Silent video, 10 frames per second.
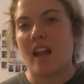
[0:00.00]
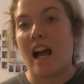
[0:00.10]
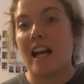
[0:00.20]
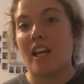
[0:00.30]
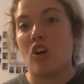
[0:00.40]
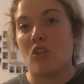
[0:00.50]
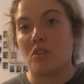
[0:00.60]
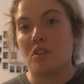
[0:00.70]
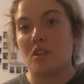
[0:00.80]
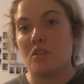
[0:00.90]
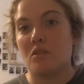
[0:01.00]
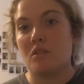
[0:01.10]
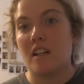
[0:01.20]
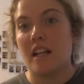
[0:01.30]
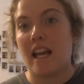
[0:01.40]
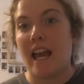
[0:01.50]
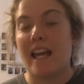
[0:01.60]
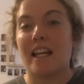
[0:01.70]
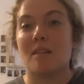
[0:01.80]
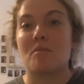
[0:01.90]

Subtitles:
I also am